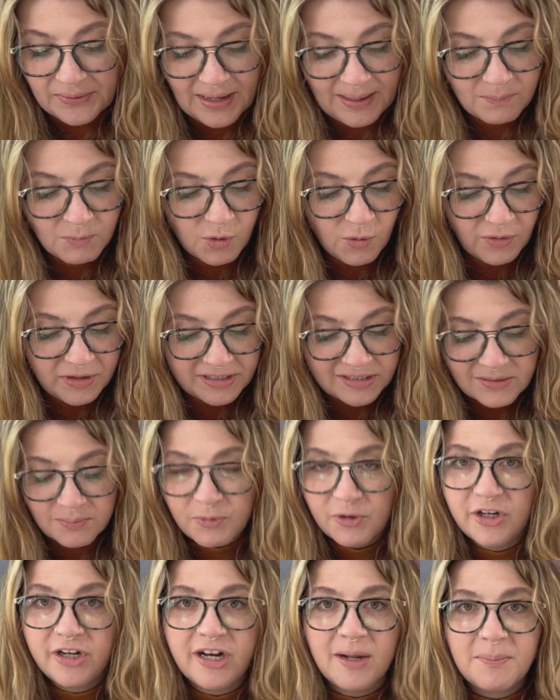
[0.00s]
I'm going to
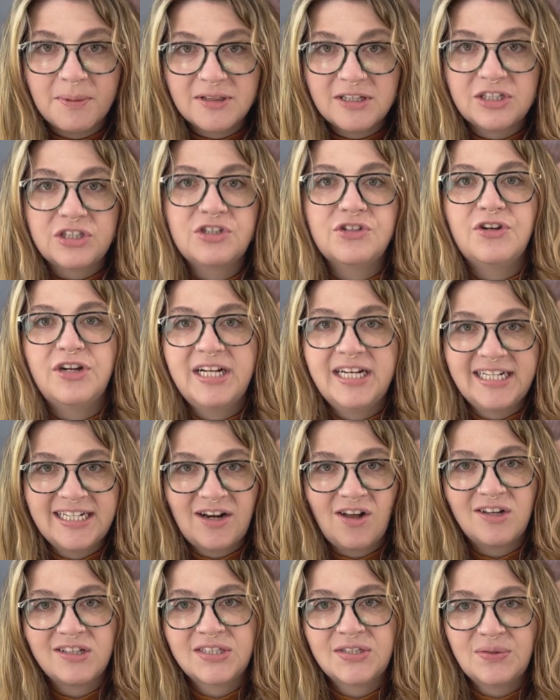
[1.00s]
put it up on the screen and
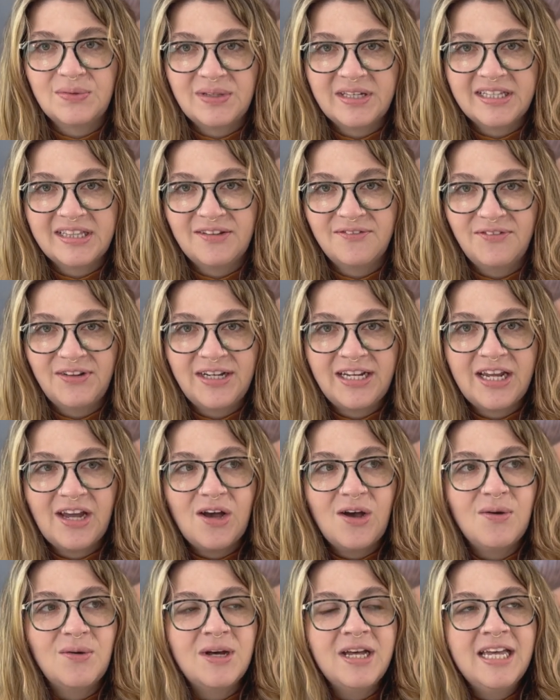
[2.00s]
also link the
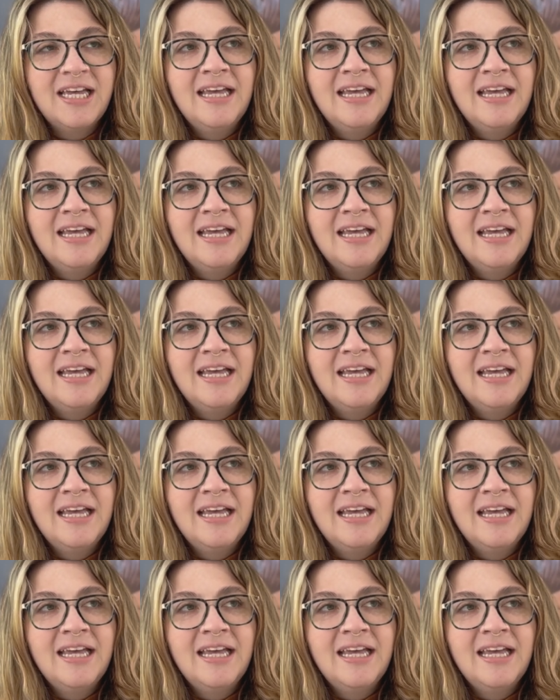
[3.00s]
video.